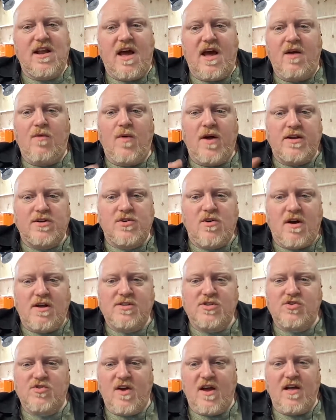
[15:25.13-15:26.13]
I went to
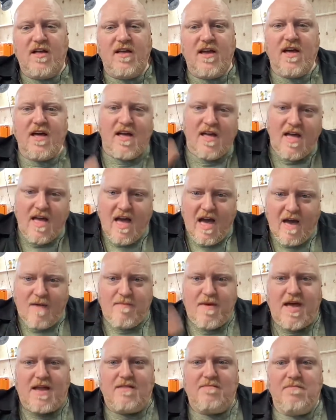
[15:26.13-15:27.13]
Australia. I
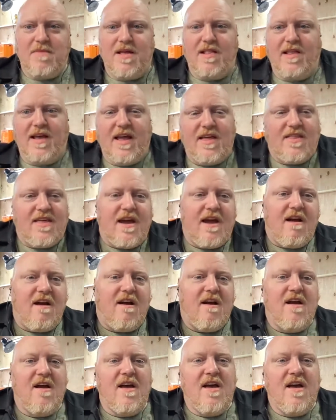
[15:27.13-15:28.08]
met Millie there.